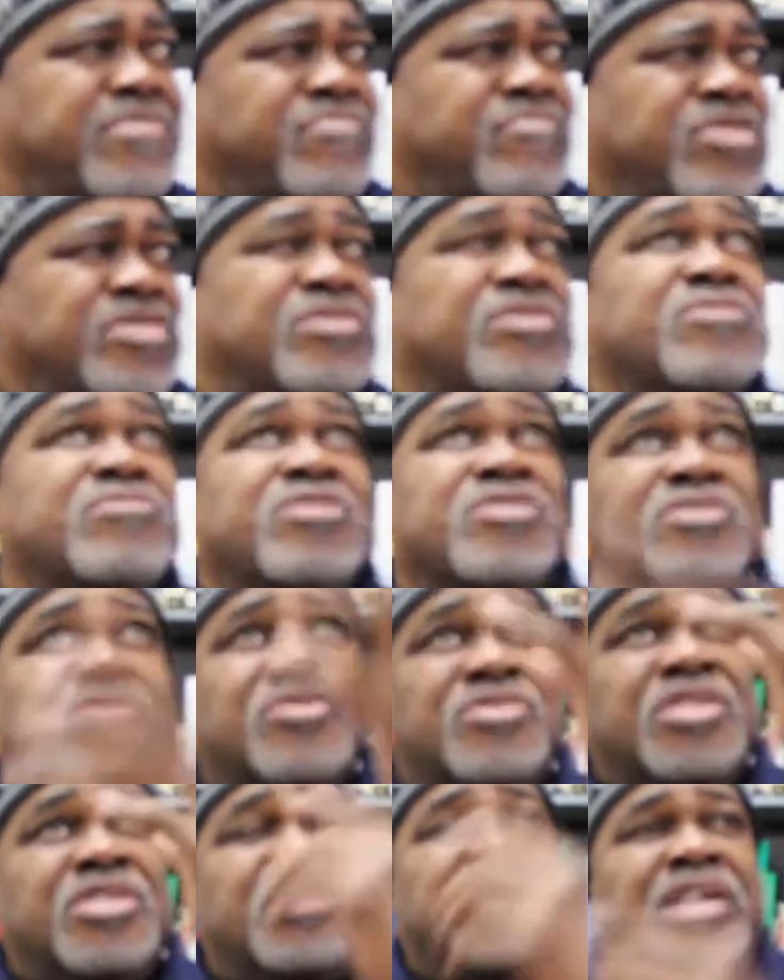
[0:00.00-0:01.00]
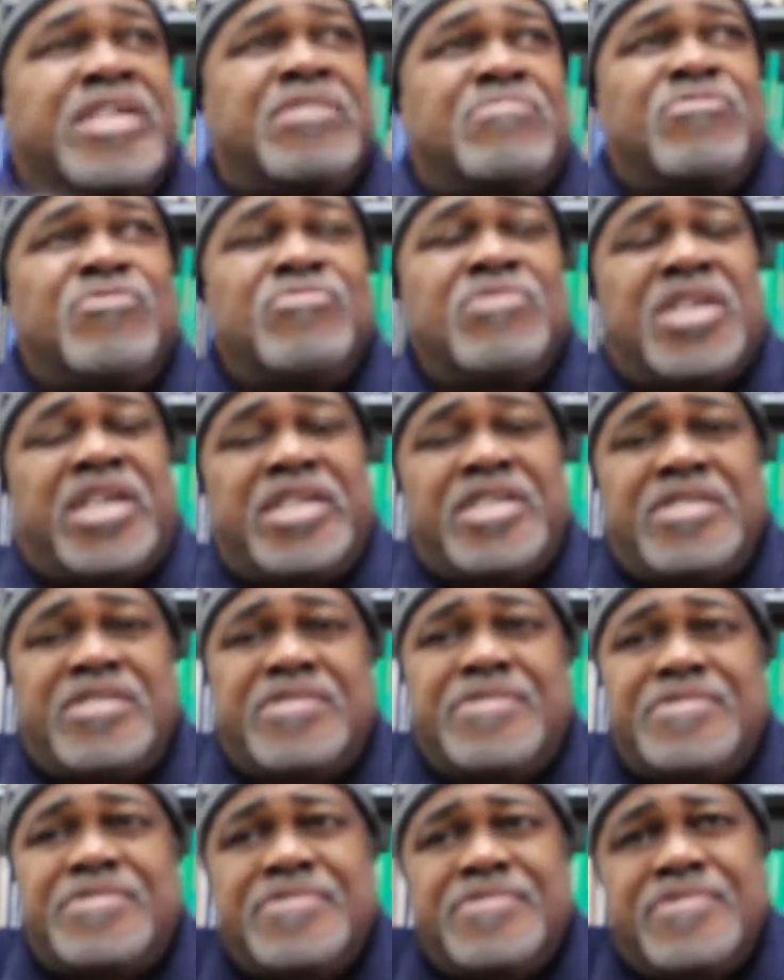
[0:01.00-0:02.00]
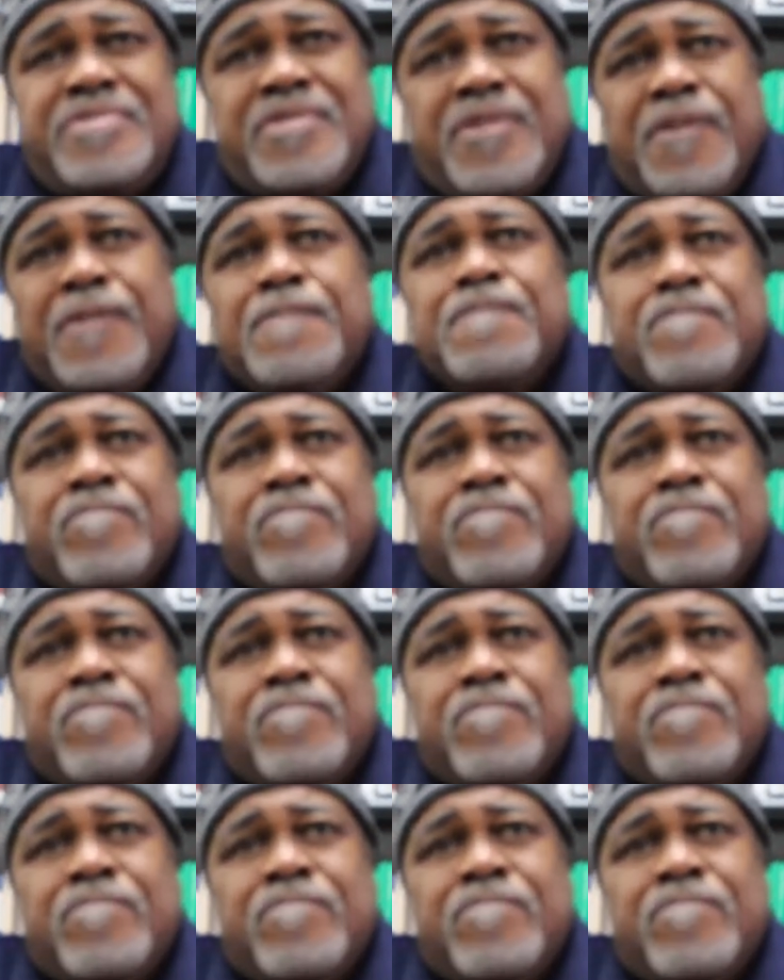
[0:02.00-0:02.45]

but it's just the sunlight and the moonlight. Okay,